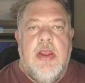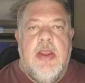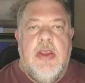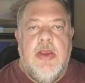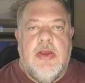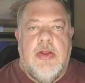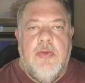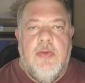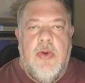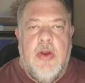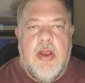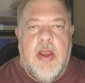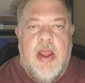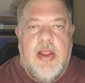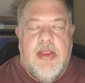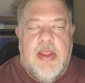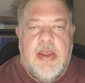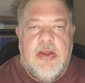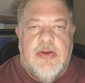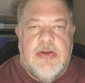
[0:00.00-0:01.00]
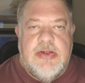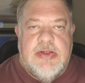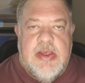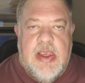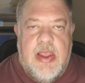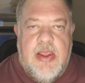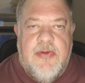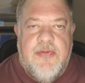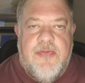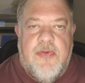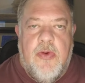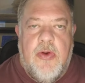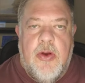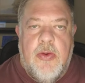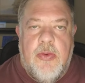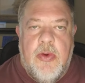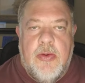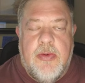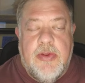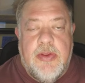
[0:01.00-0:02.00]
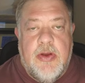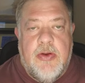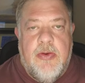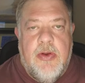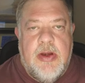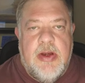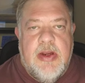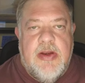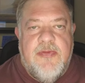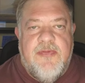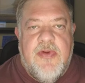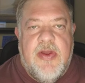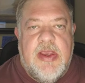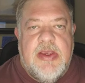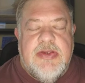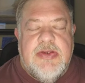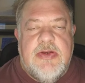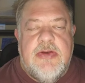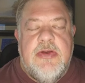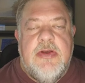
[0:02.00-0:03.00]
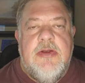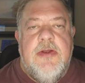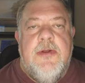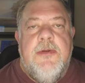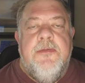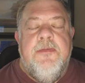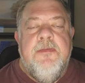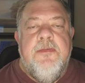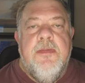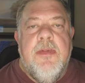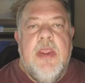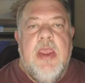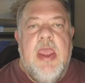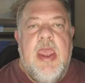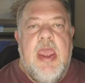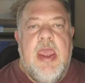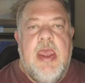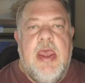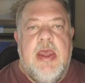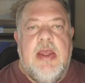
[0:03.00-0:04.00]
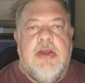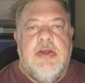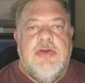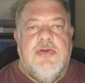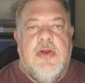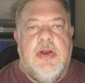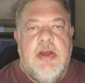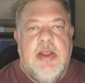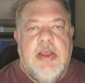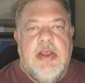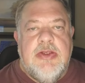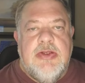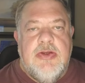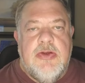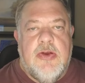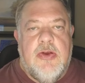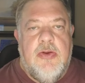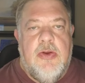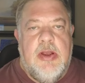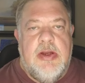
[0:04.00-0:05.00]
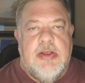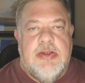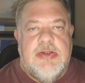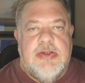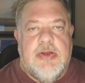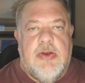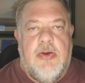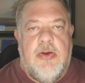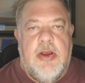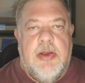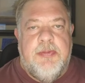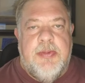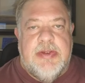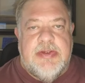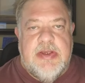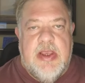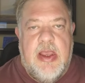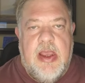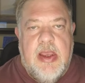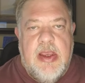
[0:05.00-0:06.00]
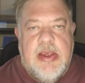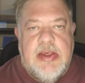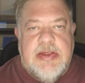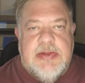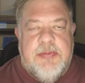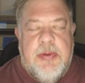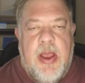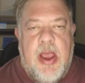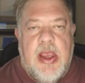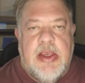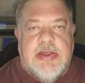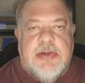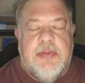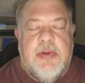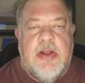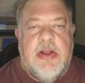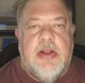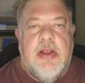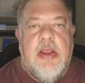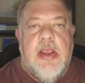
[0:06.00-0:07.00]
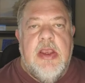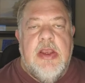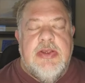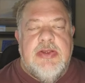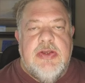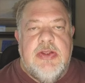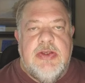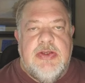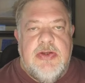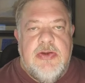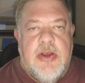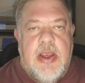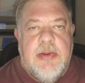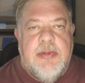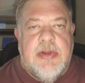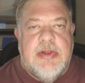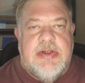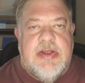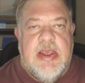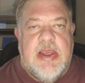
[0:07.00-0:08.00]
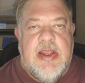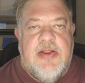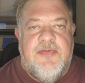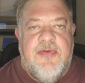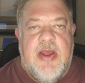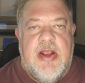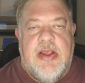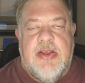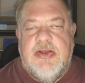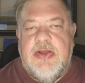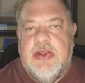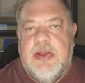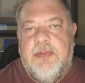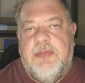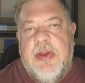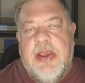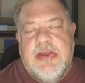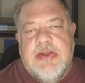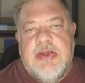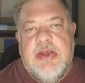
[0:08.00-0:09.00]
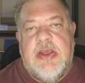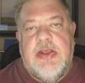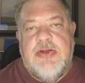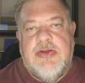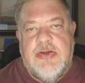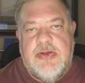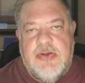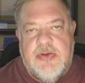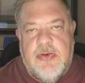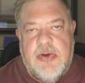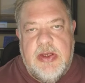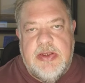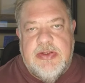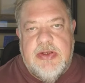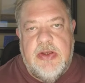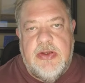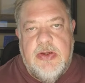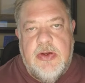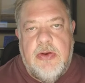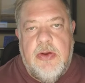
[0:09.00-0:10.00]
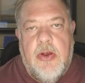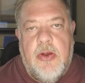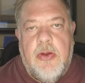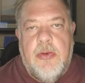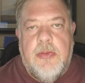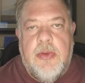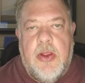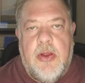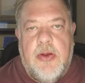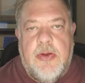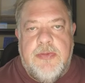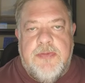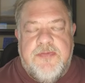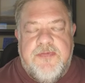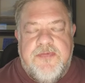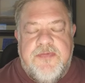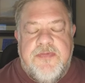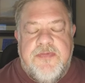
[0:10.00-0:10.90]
You can work on that yourself or work with a credit advisor and try to get your credit score up as high as possible so that you're able to take advantage of the best interest rates on your home loan.